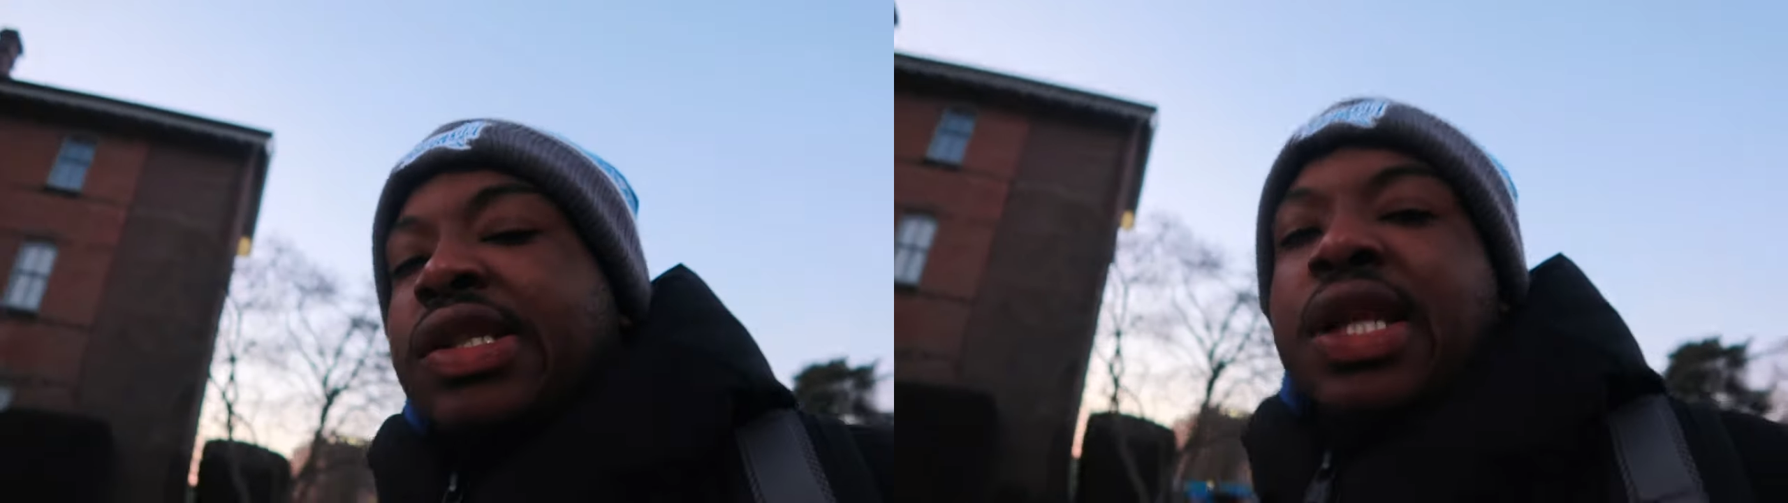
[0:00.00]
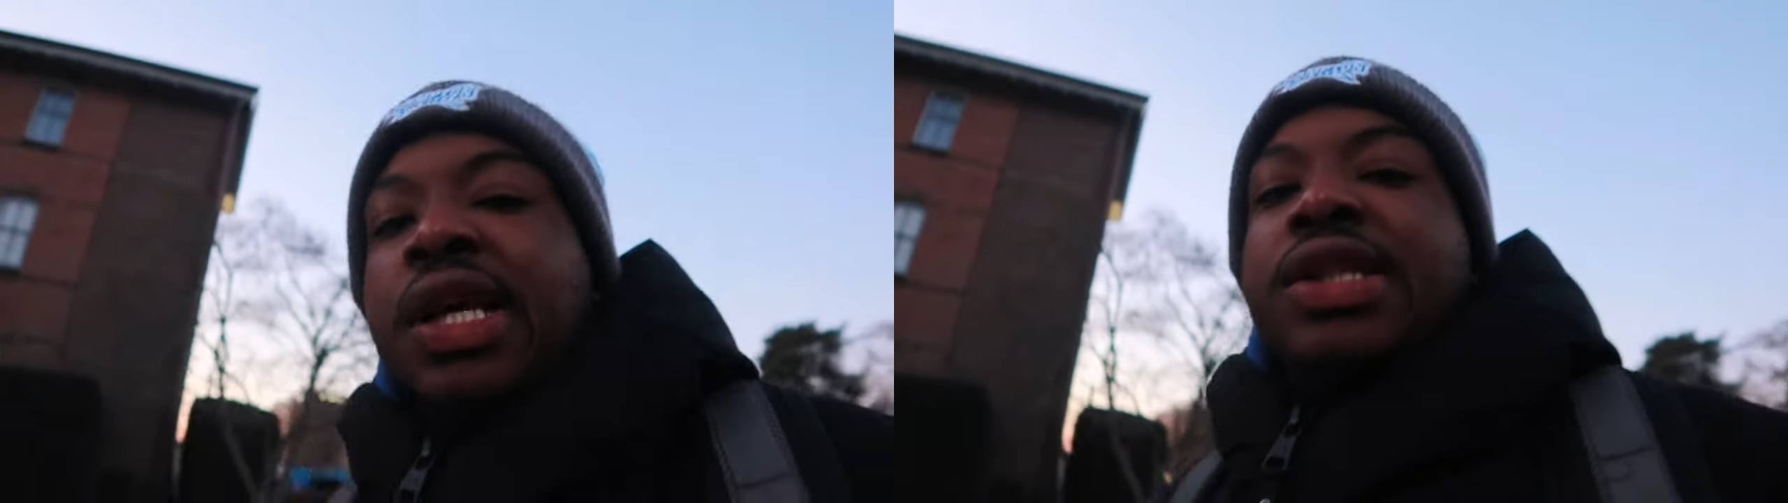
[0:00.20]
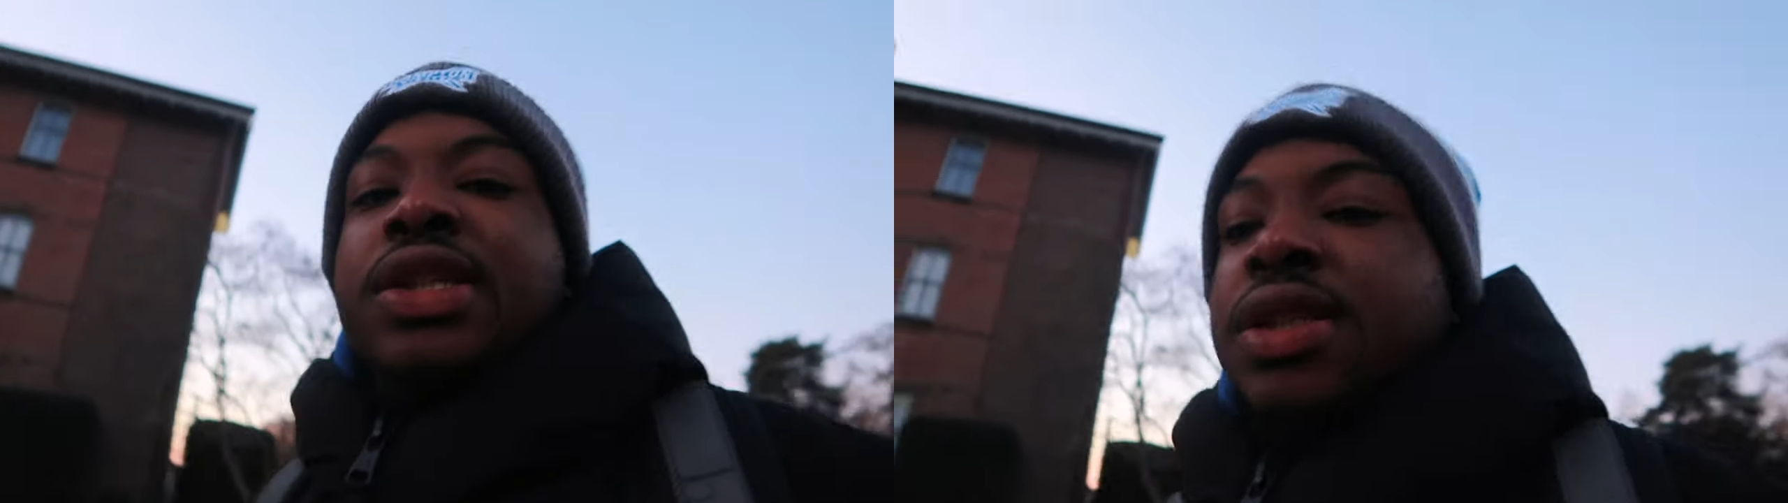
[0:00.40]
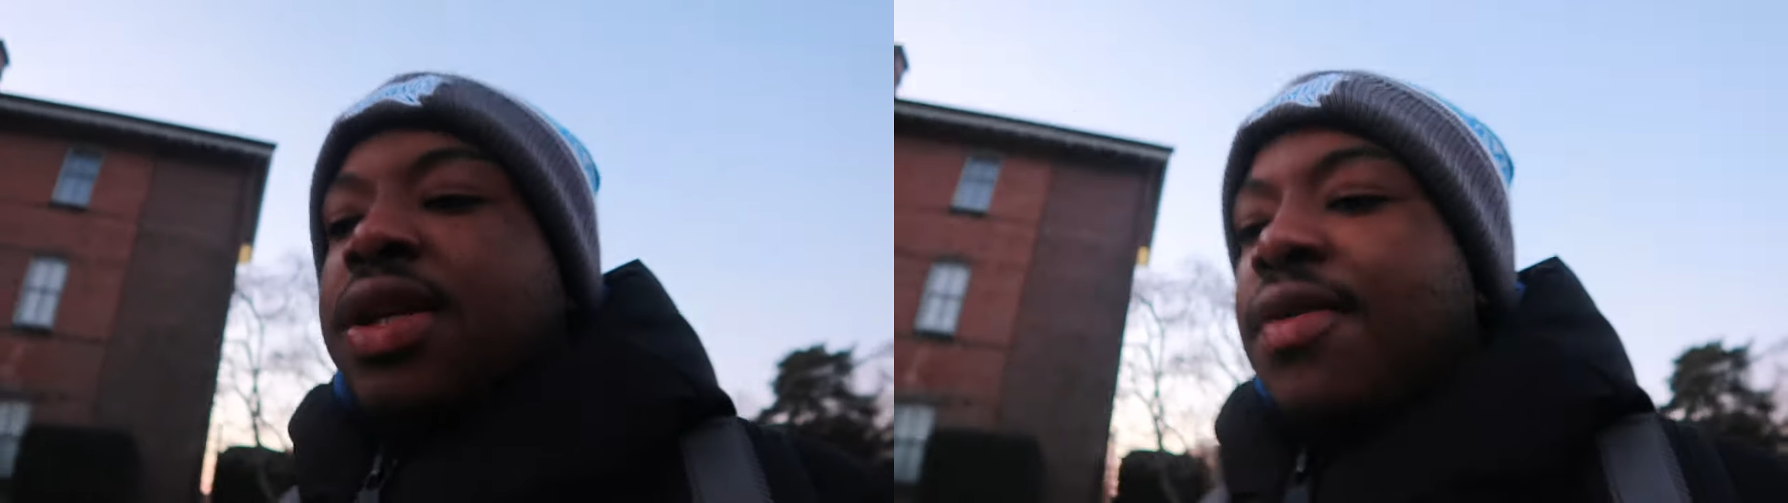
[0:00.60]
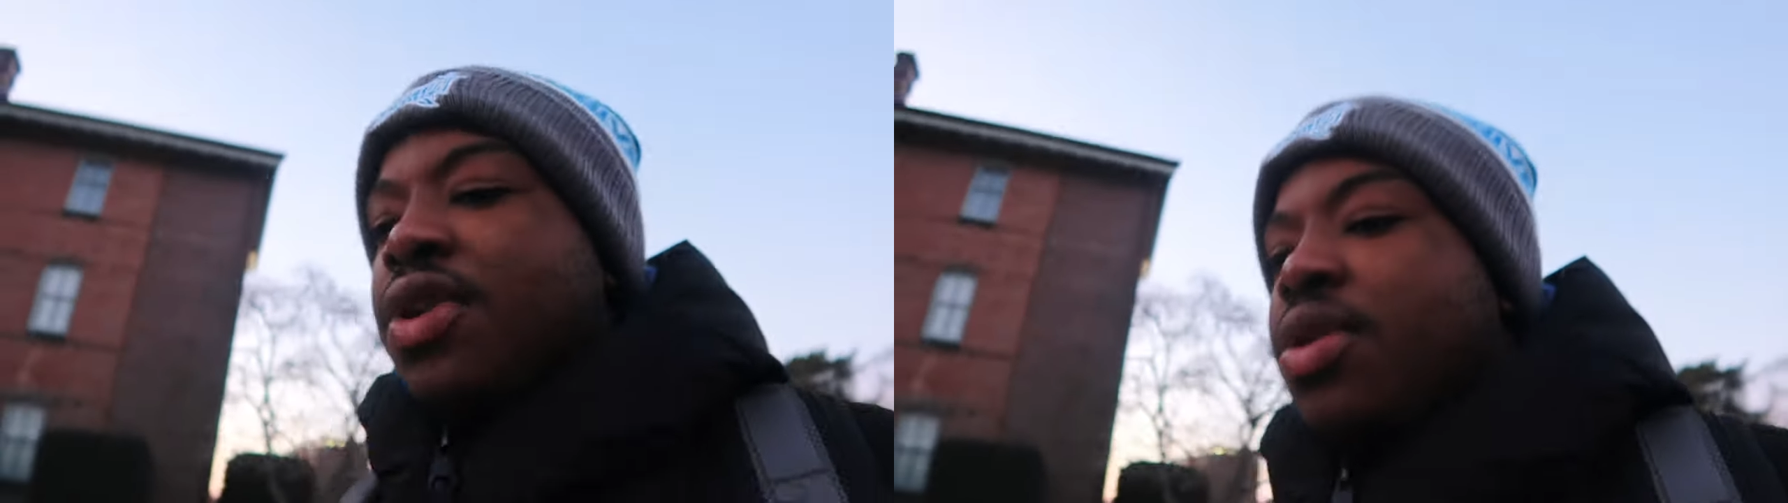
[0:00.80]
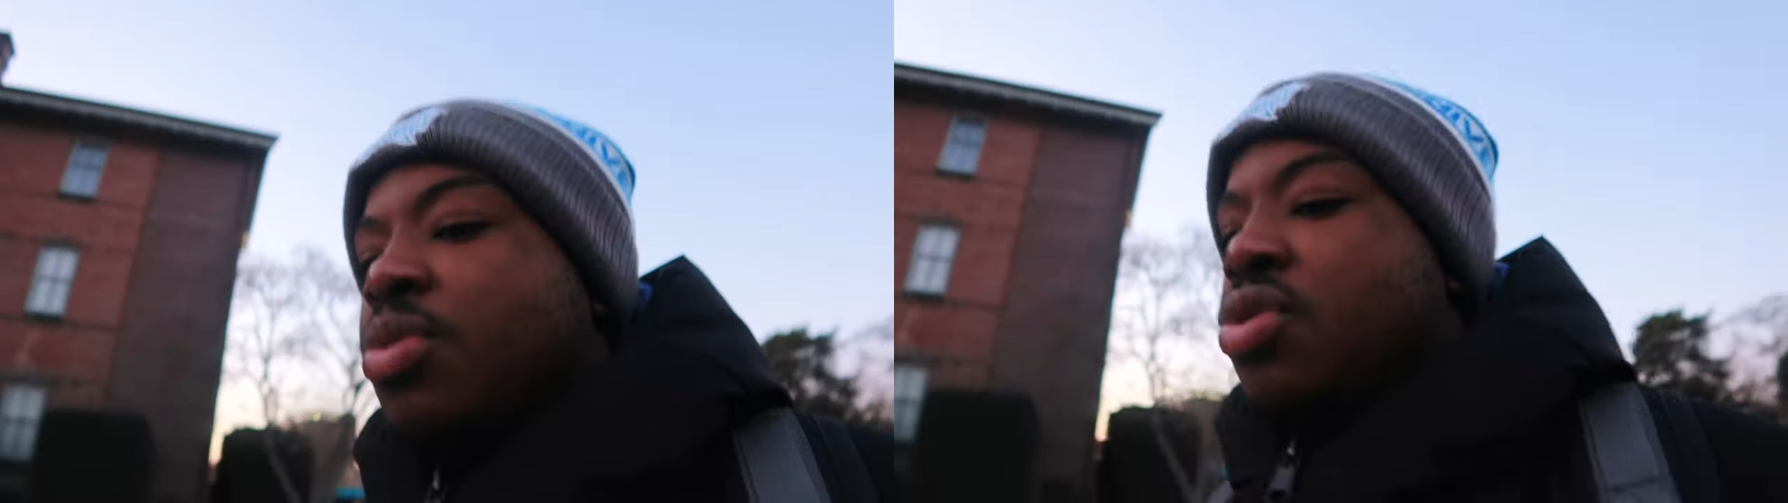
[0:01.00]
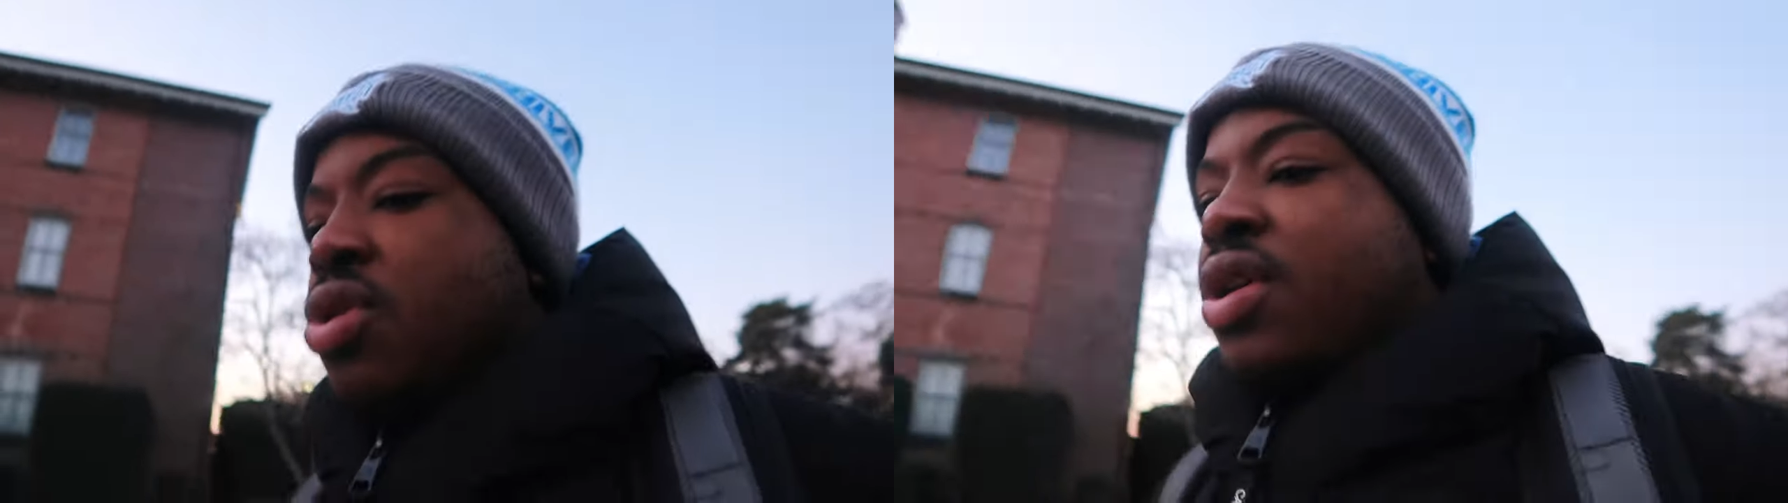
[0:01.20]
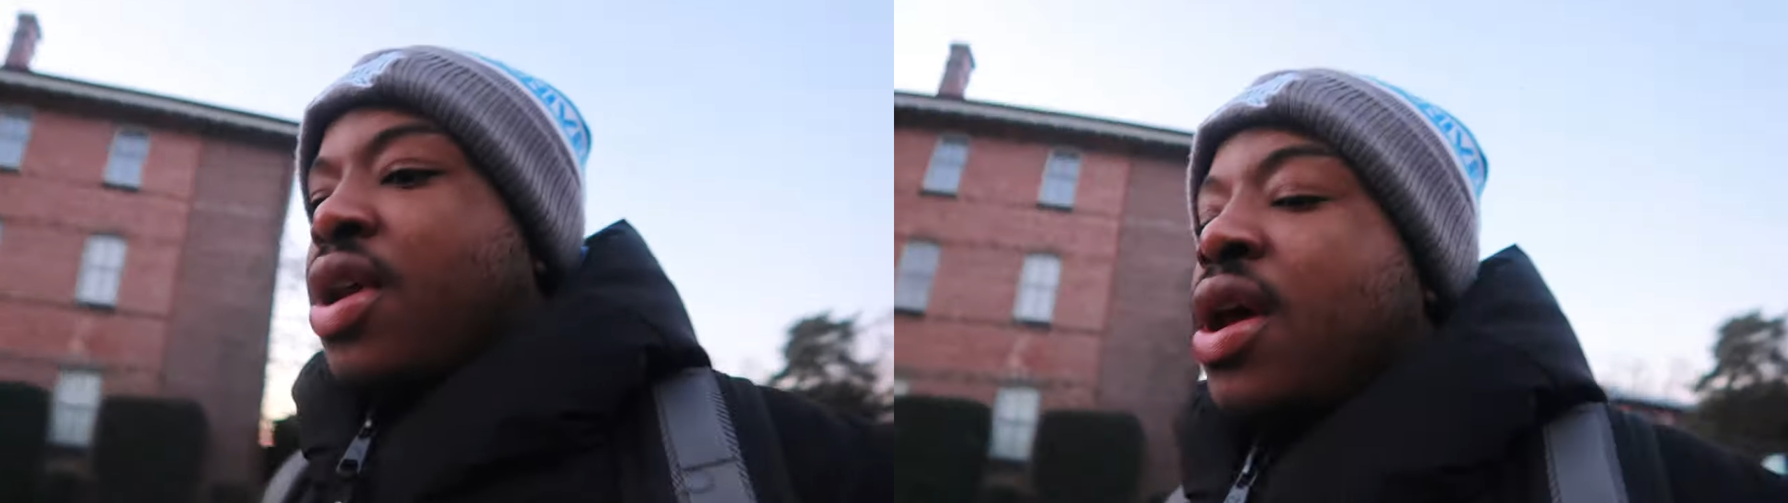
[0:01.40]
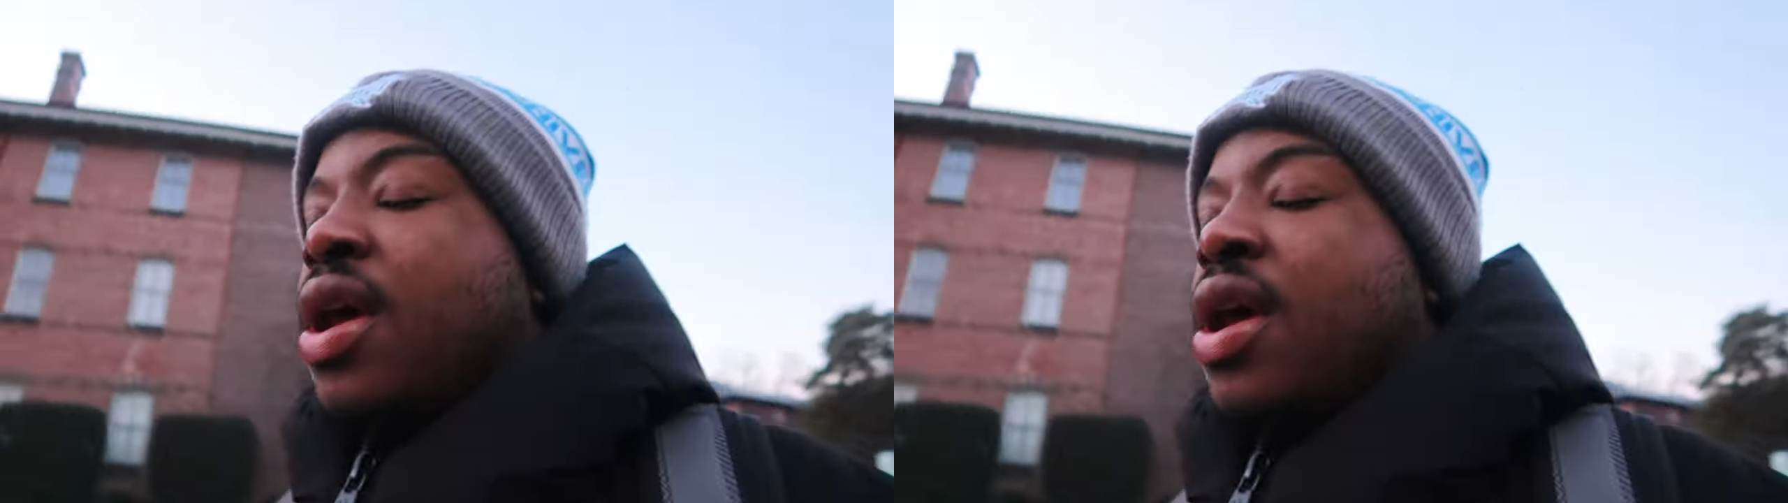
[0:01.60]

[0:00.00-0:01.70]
It's like seven in the morning.